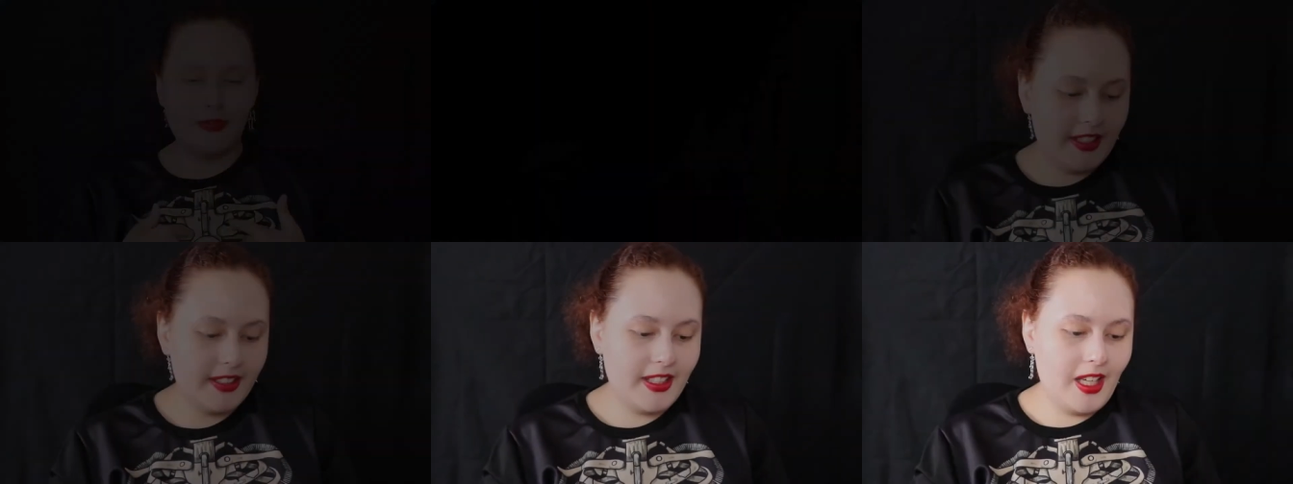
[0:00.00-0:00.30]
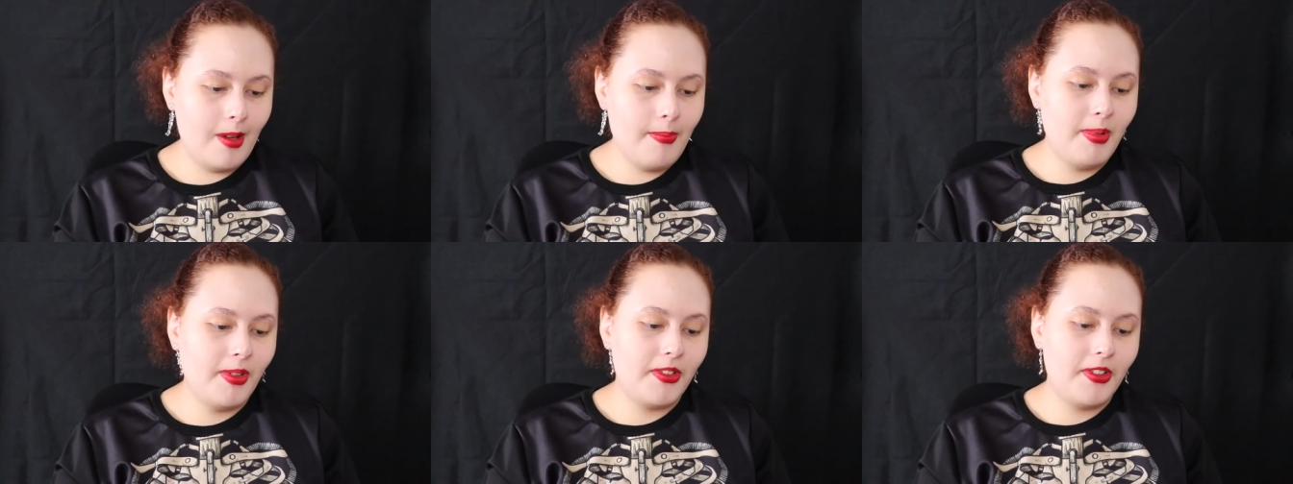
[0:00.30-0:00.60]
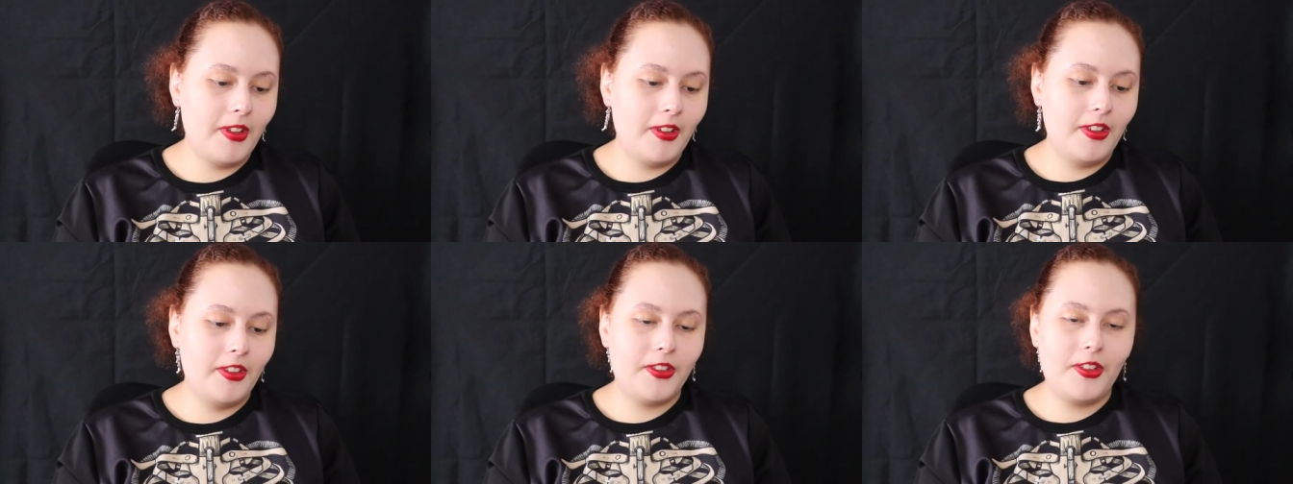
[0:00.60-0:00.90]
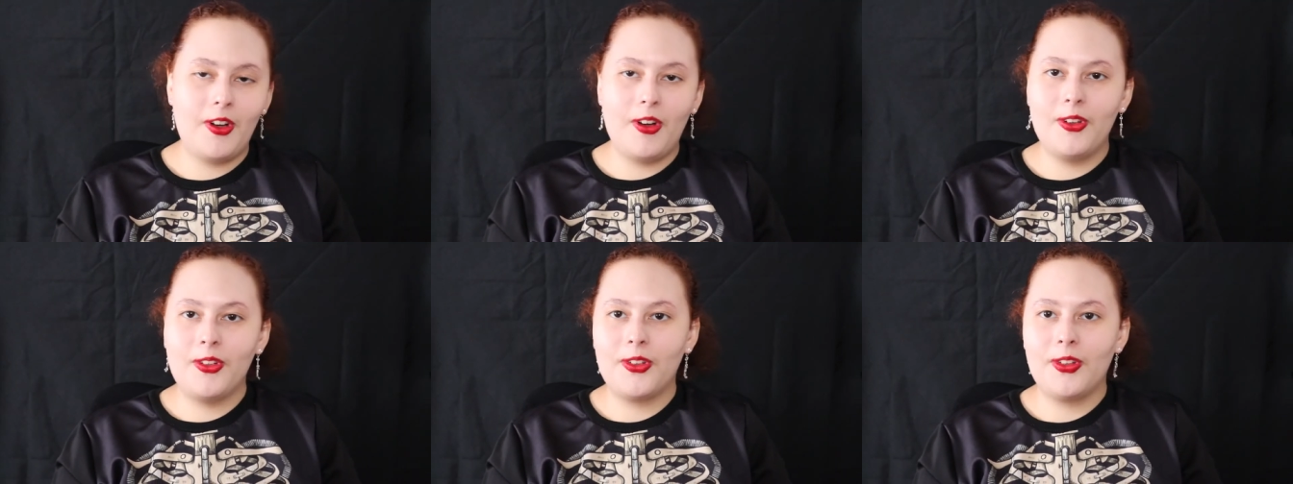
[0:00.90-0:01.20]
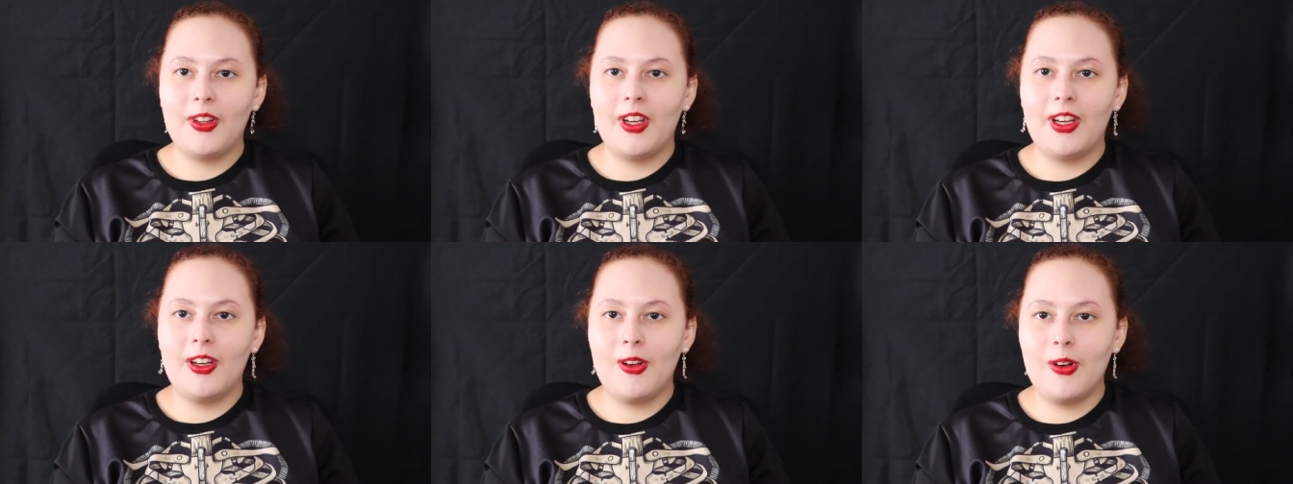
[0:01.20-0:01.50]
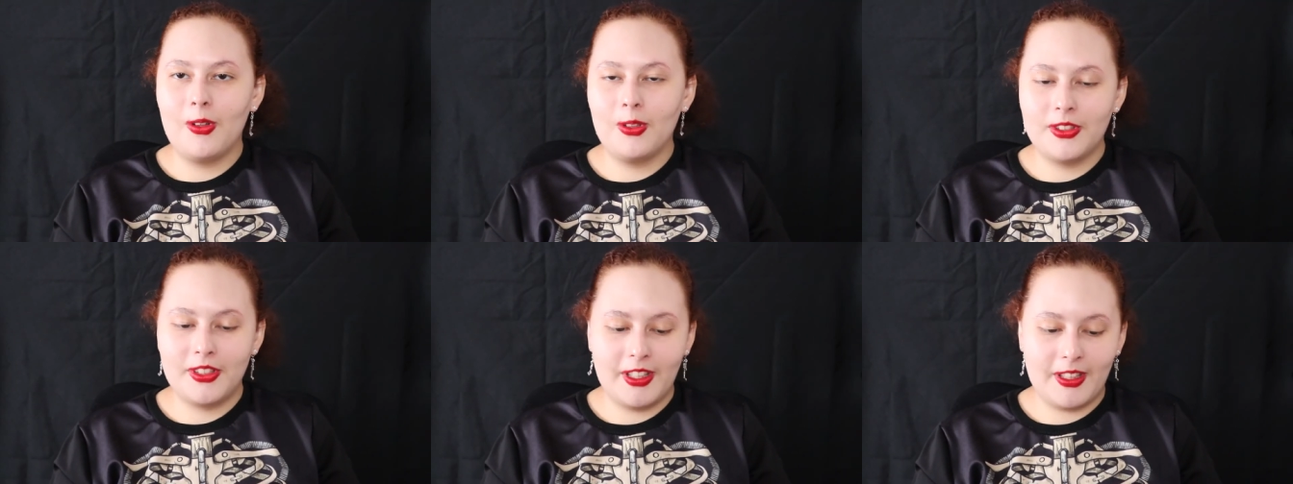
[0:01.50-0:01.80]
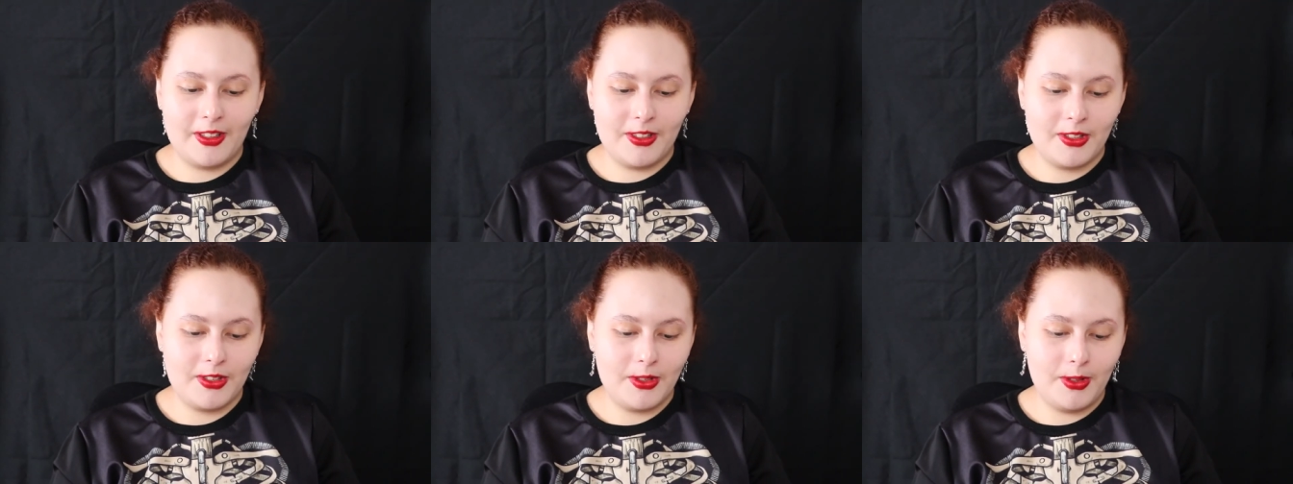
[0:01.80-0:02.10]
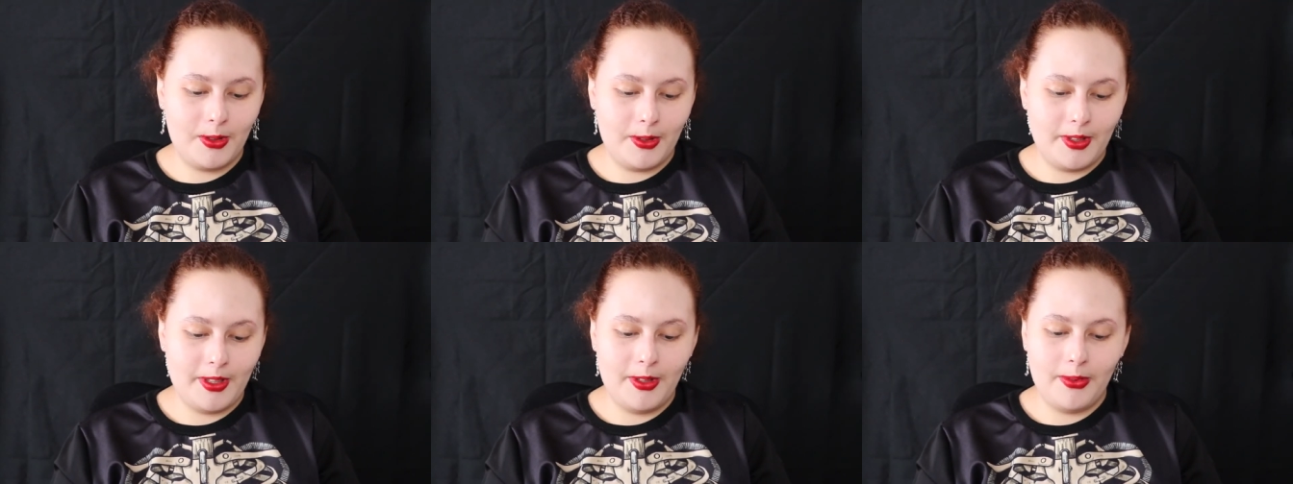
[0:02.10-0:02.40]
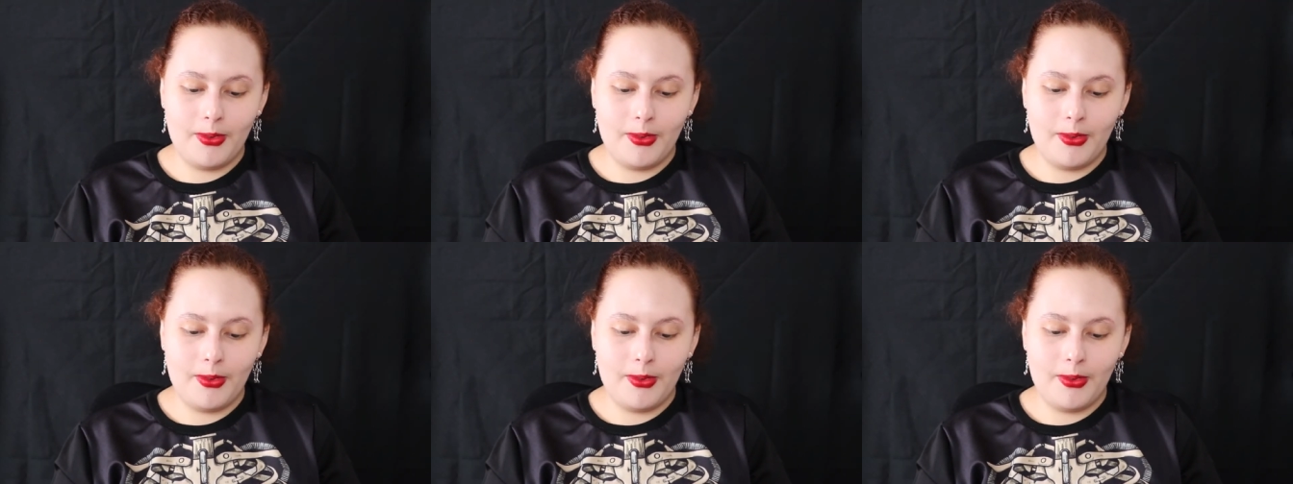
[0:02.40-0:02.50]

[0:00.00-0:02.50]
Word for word: Next episode is also a gold digger story